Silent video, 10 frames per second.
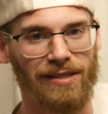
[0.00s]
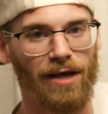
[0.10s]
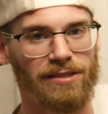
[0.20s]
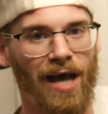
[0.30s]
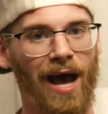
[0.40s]

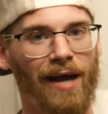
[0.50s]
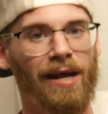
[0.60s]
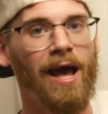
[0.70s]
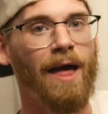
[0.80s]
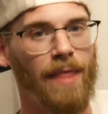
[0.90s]

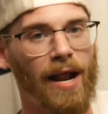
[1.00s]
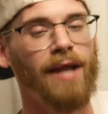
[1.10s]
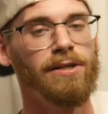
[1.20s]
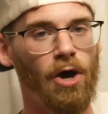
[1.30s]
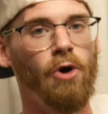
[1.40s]
outside, that I
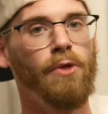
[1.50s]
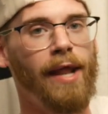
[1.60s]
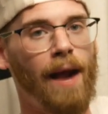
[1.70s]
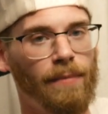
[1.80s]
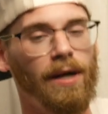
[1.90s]
know that
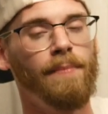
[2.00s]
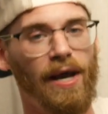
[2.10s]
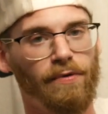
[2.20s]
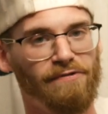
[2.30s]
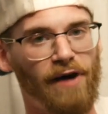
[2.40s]
I'm gonna be
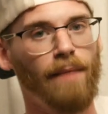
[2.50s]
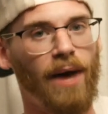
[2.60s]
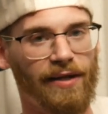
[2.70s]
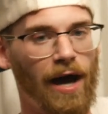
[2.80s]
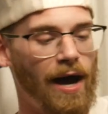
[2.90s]
able to find
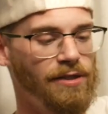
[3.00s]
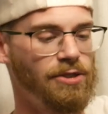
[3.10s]
my dot.